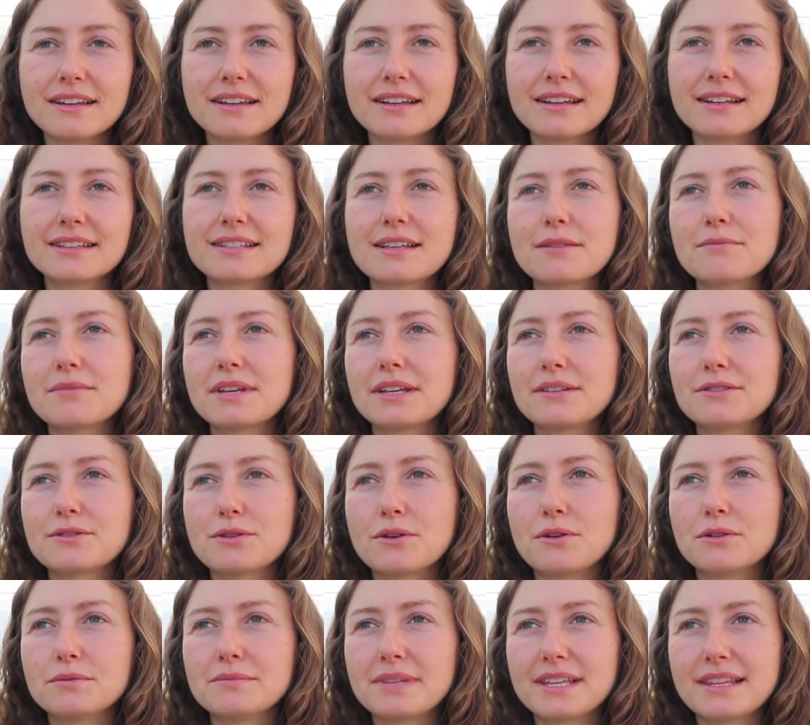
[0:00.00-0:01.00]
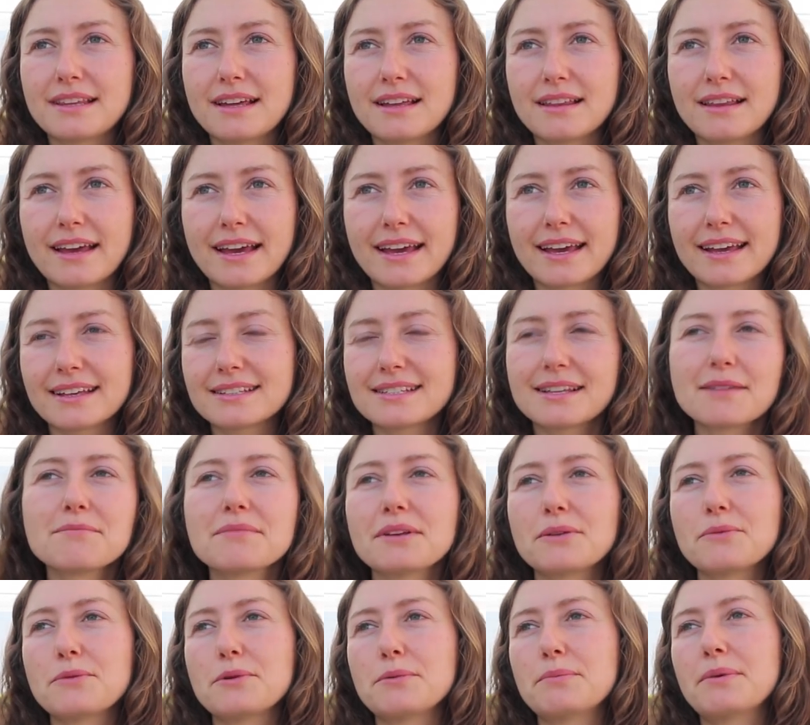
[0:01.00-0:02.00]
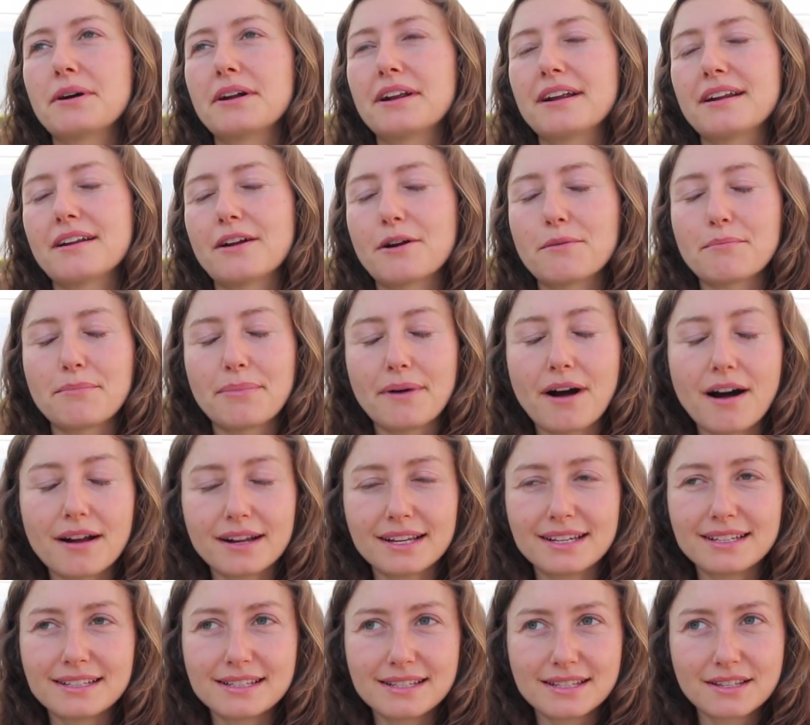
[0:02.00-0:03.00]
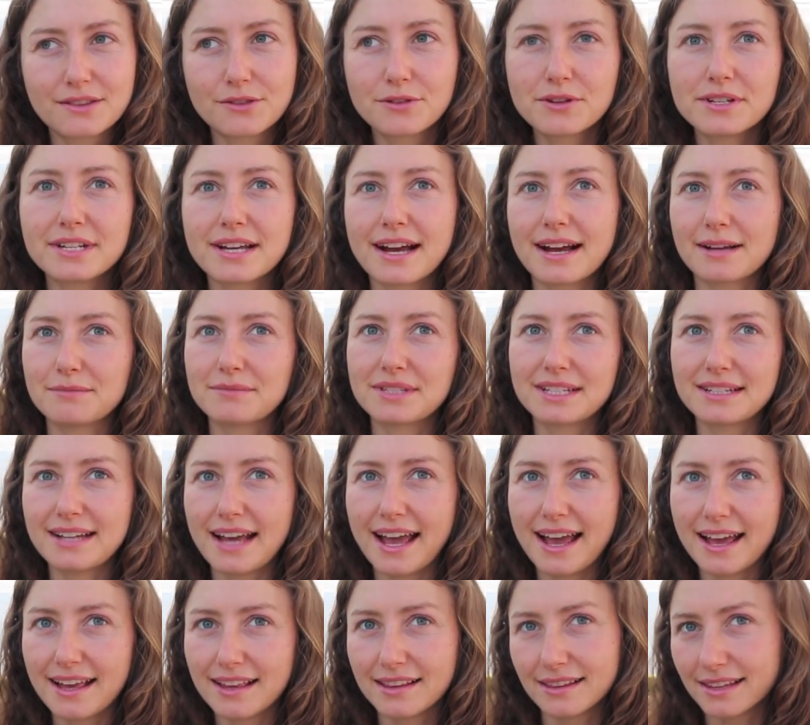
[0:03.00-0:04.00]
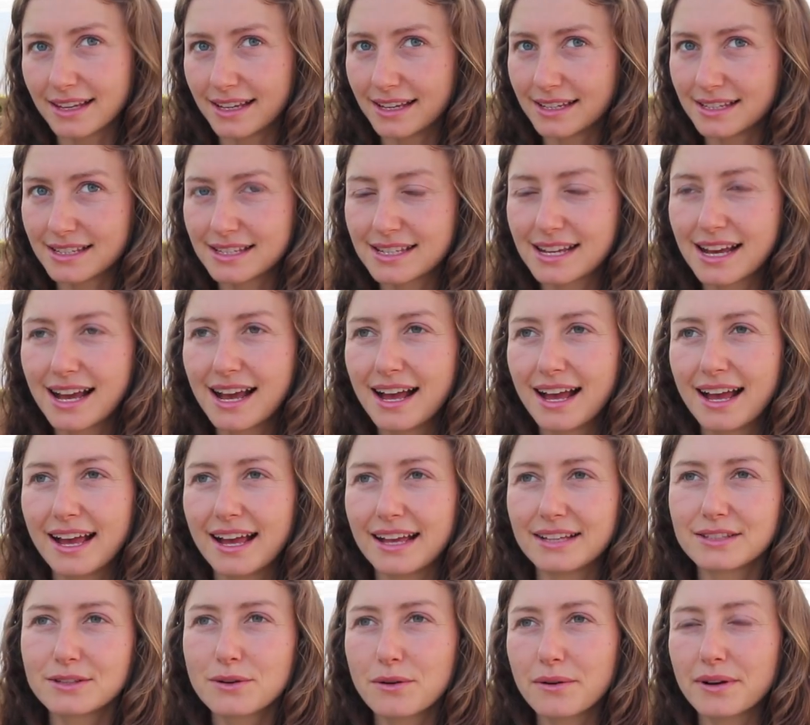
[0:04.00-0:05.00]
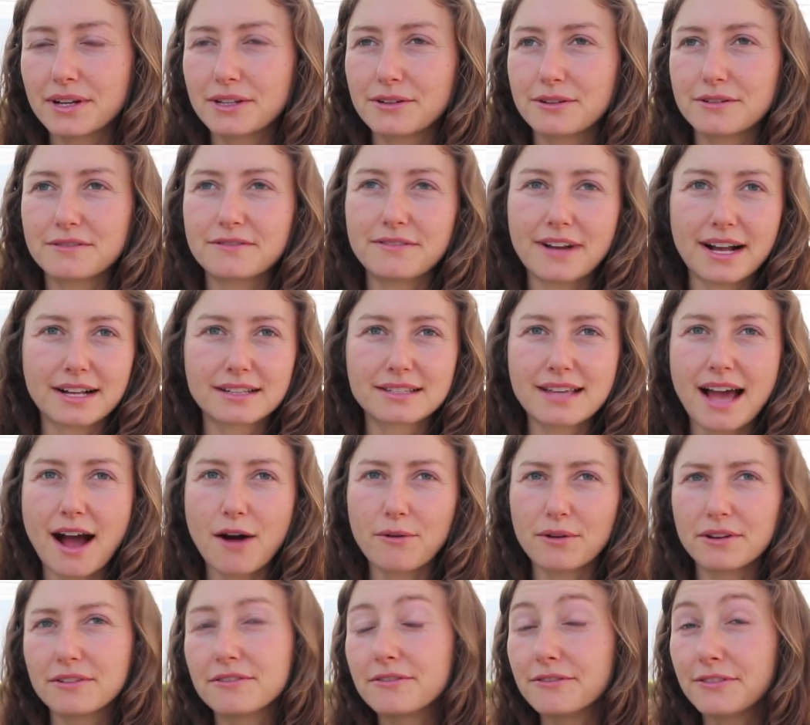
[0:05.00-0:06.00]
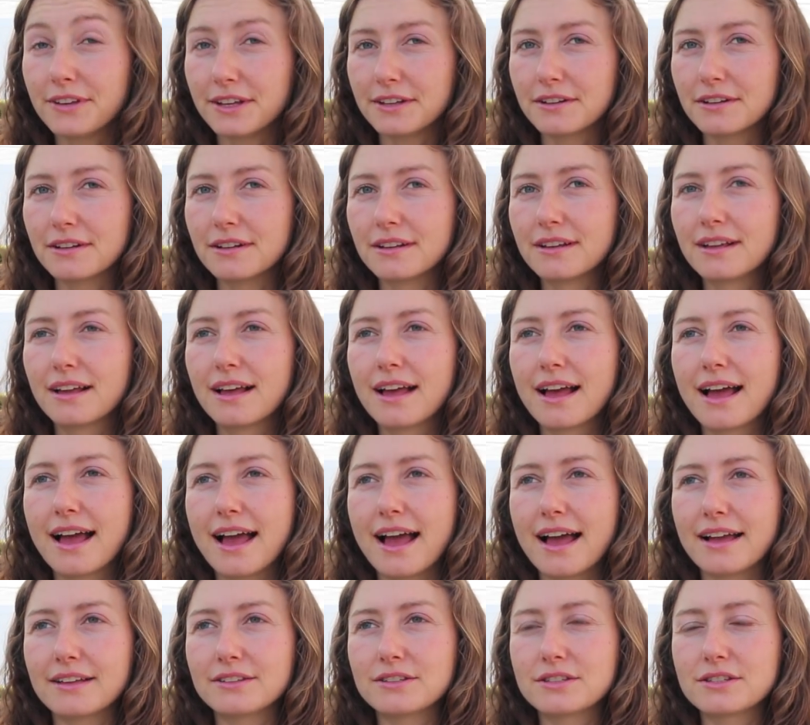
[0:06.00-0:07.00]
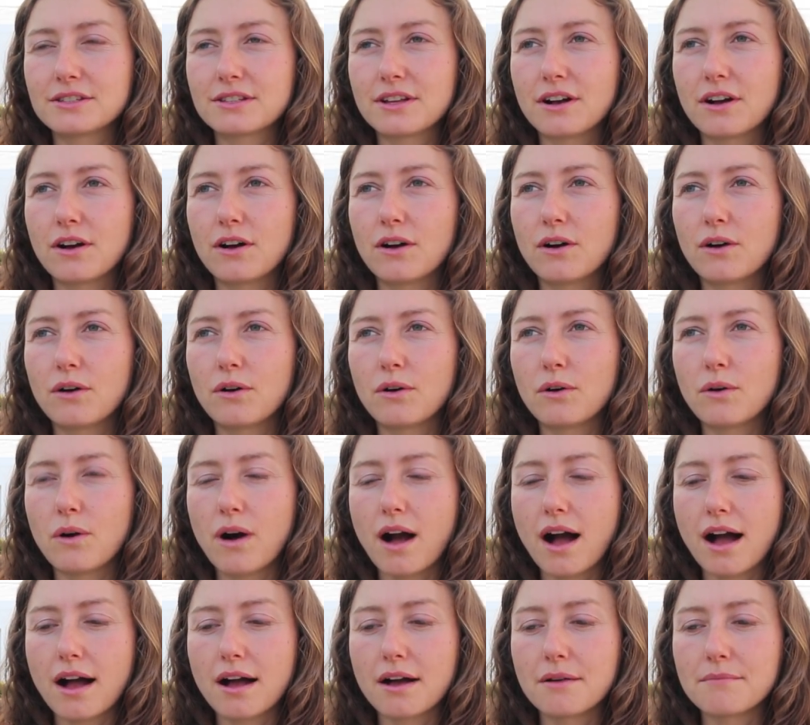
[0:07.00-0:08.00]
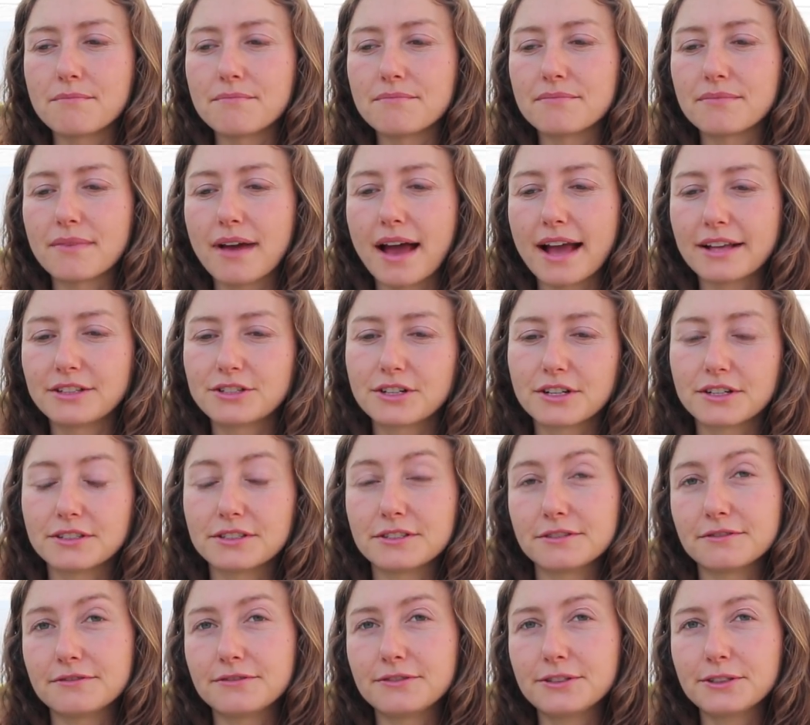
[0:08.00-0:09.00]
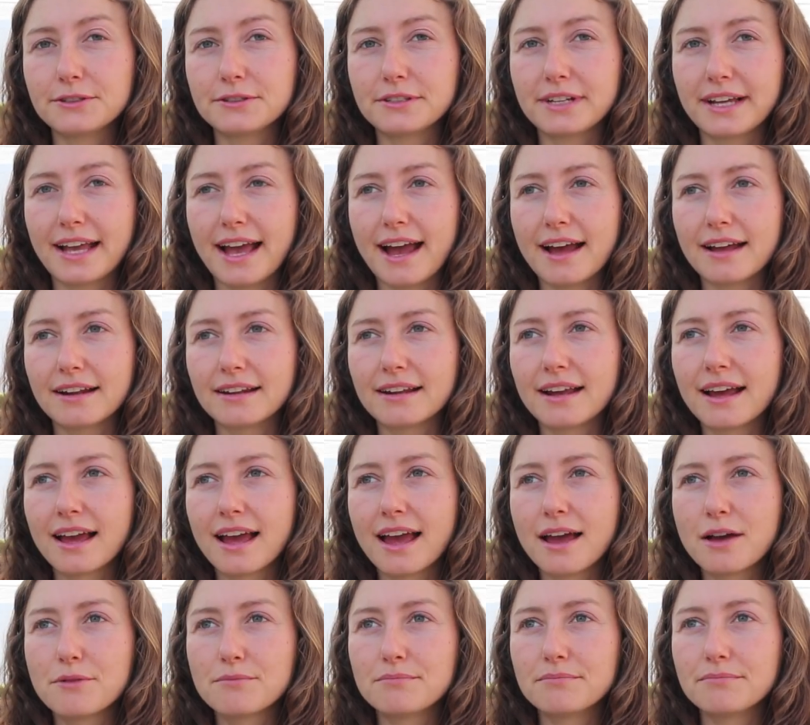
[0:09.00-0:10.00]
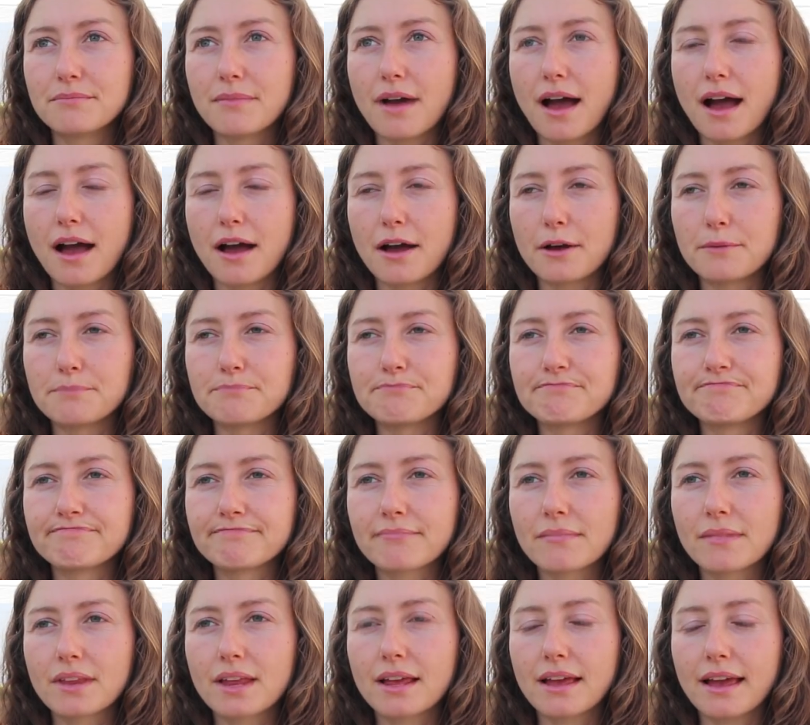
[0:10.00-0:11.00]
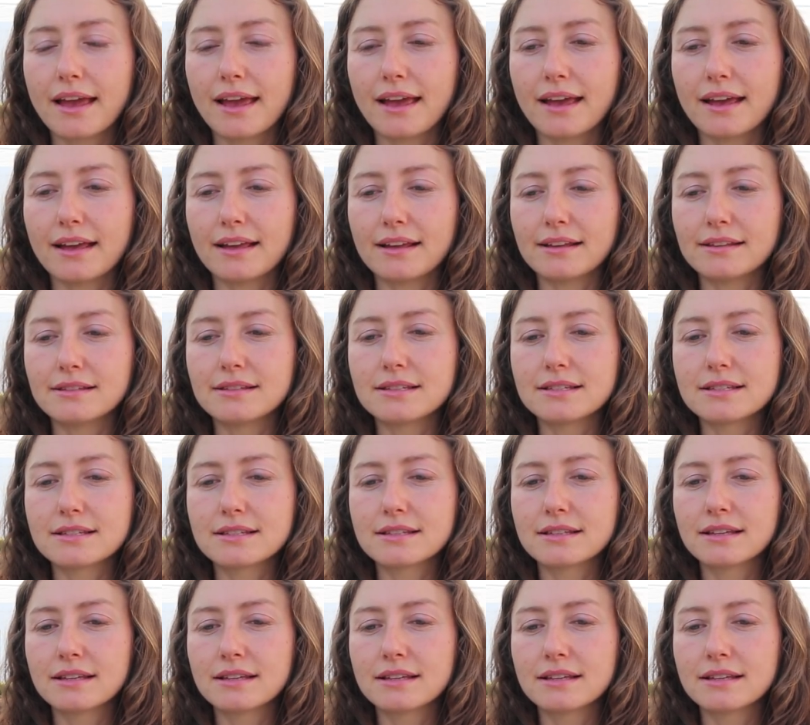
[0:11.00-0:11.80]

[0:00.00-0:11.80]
something told me that, like, something we put in our bodies 3 times a day at least is going to affect how we feel. And so I turned to food again, and